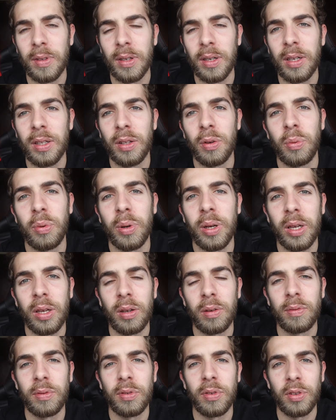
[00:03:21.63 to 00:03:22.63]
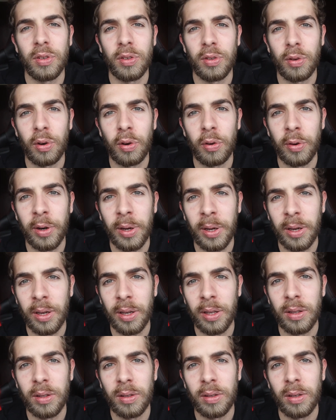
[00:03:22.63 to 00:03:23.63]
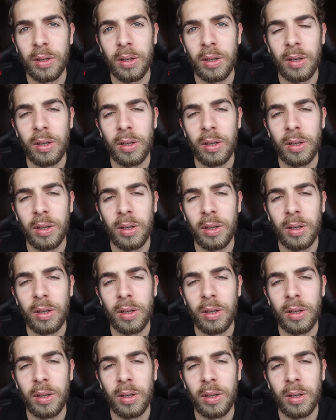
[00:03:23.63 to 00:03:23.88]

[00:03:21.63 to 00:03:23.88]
a way of storing it